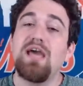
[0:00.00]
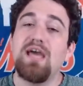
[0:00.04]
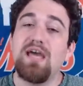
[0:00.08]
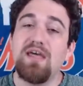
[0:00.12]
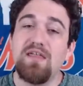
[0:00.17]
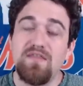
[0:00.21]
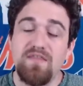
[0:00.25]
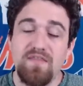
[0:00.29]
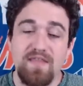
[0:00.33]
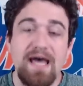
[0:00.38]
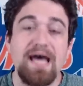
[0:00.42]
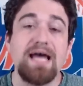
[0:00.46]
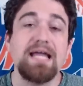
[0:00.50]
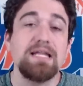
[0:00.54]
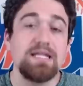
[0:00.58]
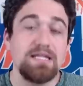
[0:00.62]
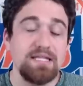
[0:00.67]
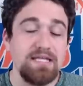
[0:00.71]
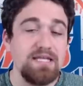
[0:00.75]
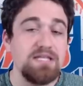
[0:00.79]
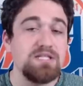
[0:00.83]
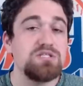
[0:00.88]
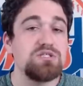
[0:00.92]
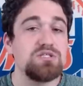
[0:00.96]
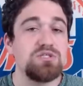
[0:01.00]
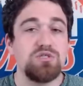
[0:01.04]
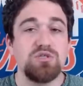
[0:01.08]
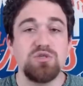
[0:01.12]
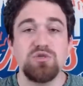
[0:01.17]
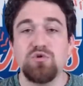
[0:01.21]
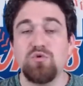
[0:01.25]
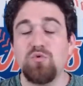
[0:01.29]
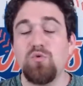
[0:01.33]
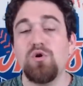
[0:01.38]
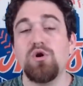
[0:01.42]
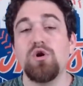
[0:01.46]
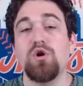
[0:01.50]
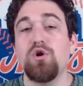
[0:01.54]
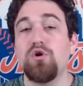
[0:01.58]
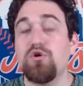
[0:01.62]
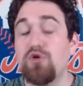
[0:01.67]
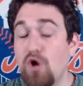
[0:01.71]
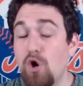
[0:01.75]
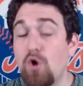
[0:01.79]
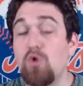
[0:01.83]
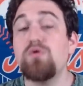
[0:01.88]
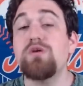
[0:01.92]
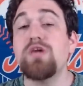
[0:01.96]
And that leads to
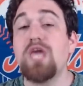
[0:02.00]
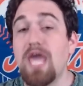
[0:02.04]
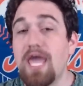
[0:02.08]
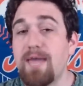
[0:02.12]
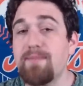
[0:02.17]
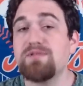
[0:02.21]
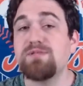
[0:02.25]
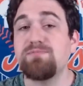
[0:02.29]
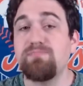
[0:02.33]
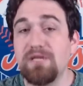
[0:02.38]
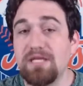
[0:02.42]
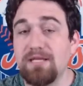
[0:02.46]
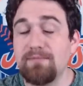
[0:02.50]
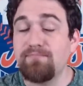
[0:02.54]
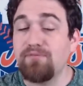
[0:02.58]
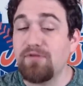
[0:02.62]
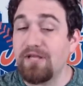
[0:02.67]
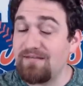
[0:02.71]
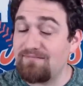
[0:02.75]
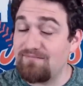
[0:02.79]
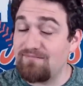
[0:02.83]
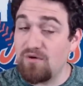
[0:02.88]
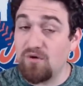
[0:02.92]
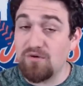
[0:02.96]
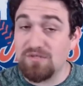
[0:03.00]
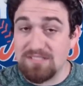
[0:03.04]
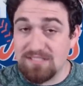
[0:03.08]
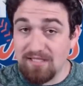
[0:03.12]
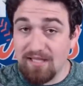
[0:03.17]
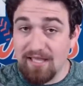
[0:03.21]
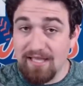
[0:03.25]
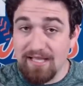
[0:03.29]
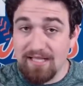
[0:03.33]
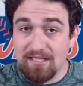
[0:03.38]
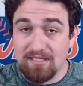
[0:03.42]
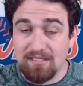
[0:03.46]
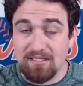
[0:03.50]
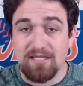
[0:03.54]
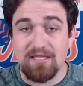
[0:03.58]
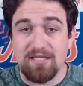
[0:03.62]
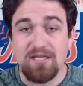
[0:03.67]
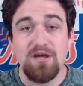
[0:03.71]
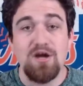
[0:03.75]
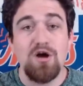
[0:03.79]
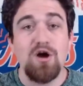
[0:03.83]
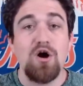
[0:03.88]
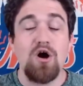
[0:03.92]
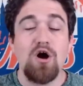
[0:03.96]
no games being played most
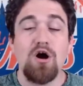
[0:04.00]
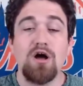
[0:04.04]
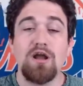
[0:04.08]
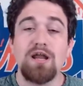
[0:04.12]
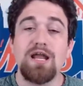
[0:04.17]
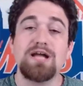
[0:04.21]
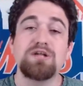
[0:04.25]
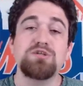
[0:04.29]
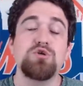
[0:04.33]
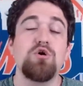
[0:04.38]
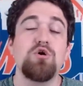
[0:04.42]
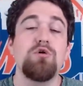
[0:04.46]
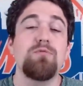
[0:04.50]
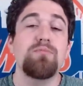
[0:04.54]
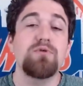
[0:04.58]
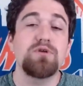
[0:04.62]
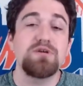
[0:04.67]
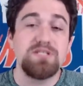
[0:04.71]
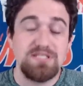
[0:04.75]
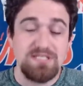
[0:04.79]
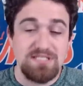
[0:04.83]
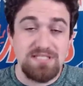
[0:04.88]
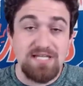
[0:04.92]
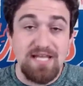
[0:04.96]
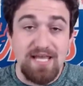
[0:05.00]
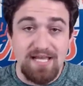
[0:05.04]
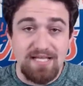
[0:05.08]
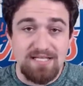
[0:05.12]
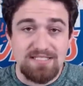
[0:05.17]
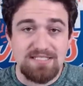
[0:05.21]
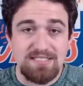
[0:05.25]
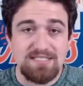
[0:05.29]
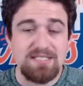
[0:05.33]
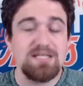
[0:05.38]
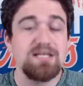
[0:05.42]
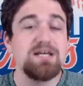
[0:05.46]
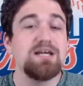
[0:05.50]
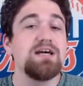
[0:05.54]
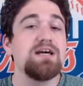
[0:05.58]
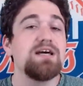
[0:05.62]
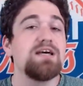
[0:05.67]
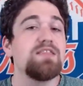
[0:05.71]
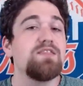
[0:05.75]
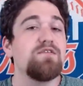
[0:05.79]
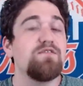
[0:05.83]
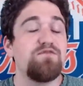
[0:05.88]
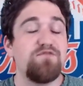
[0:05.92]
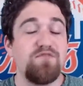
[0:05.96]
likely on October 6th,
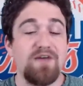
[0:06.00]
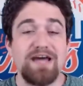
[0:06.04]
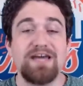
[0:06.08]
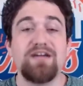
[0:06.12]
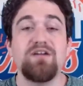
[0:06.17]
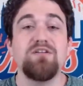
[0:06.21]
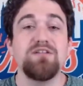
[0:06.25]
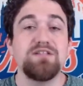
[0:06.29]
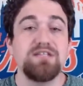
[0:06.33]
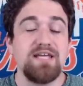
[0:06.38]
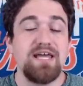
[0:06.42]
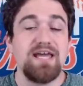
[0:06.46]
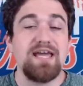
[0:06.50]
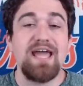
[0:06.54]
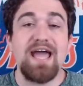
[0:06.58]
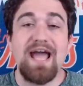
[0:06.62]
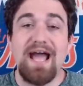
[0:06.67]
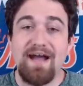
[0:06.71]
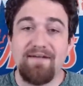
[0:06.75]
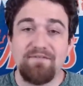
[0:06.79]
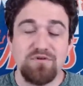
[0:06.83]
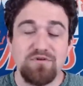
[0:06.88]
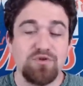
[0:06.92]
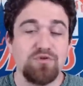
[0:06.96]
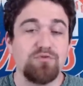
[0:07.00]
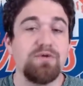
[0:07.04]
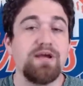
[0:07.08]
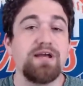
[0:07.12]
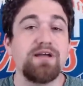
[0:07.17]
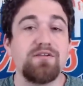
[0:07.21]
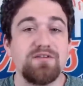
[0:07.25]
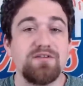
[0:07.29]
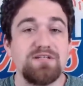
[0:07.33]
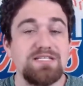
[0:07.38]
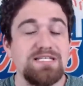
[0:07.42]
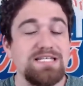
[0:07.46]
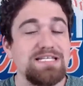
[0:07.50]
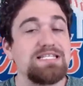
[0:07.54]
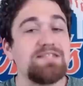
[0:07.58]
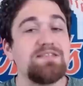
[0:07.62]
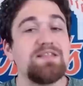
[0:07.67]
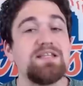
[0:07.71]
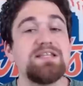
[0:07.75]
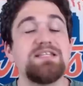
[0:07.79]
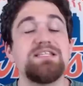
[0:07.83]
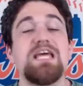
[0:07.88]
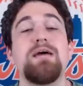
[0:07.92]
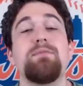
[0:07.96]
the final day after the regular
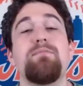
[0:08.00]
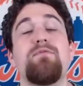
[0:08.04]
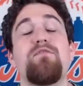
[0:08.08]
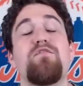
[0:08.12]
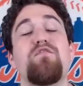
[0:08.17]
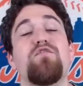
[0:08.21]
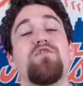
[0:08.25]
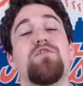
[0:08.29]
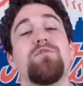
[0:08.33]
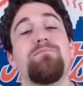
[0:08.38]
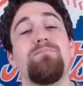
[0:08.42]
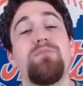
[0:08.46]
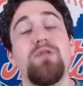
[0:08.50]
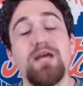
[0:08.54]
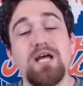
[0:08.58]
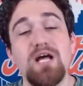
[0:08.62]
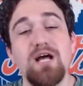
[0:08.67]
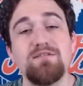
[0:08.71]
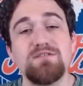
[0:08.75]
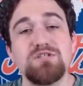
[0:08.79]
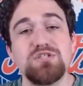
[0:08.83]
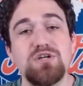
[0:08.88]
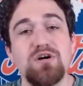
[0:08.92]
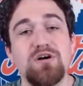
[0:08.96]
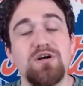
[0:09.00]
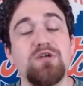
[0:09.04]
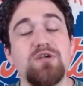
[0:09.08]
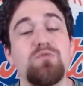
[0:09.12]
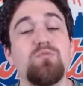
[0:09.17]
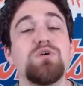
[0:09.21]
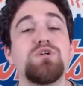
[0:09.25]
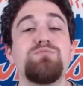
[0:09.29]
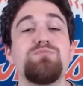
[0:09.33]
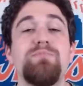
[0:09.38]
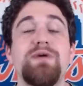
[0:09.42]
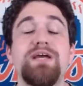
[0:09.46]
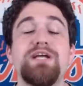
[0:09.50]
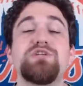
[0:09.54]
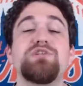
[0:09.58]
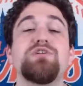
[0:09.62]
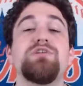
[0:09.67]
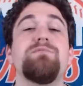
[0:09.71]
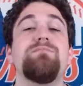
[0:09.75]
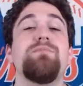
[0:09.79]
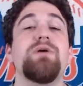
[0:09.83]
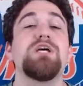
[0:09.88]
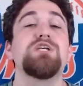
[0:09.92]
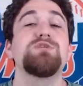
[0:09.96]
season, the day before the playoffs started, which Major
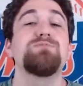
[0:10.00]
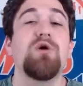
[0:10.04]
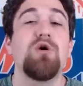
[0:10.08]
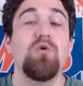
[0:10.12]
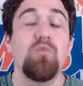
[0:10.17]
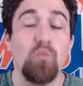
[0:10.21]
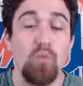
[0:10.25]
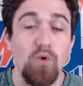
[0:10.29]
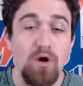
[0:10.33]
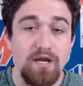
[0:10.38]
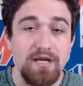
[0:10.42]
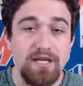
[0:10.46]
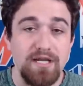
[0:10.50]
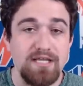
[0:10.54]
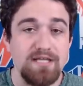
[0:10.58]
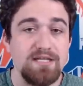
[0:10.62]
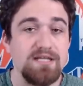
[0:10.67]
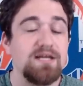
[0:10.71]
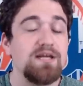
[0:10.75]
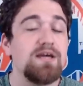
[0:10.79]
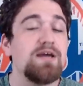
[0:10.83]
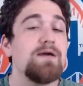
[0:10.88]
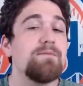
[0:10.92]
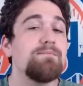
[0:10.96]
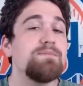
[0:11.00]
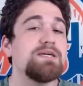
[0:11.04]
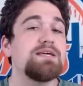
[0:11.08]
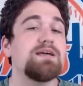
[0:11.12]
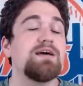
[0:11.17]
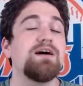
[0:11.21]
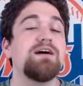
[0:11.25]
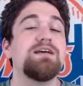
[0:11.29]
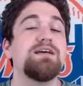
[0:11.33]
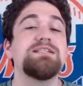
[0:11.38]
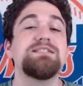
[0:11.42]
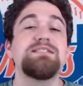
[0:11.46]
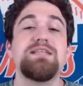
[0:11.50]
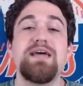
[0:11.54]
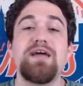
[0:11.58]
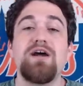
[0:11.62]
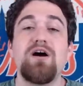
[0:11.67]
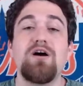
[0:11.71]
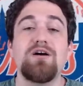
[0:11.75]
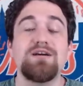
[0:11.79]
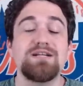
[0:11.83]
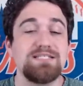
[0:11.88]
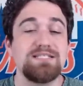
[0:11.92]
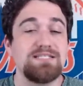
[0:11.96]
League Baseball wanted, because they
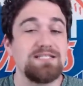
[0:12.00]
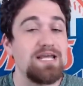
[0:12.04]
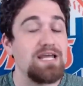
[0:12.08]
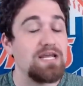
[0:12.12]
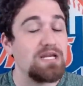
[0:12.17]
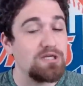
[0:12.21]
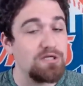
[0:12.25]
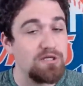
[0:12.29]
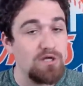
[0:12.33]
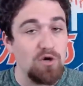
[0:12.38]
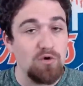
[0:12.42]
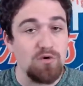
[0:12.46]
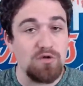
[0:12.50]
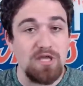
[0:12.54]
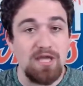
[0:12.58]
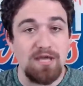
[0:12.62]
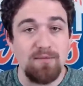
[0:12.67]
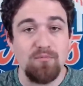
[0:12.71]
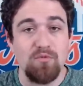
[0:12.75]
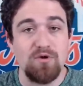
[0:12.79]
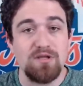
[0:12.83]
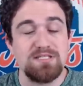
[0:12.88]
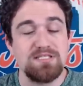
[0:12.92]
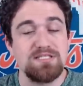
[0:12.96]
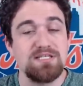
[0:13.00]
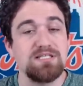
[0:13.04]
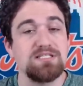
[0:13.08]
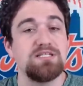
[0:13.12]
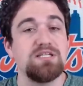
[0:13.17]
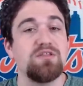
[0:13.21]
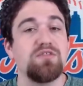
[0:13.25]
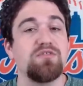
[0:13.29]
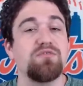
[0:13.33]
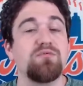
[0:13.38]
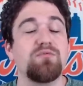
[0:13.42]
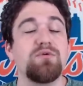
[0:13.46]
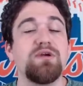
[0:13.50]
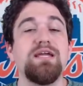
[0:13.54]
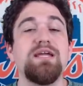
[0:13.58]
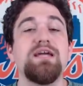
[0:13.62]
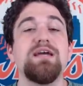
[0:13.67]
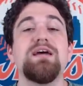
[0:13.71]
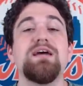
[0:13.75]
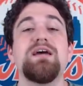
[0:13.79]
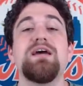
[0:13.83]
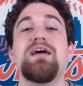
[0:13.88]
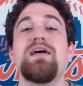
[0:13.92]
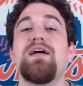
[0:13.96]
are saying no game 163.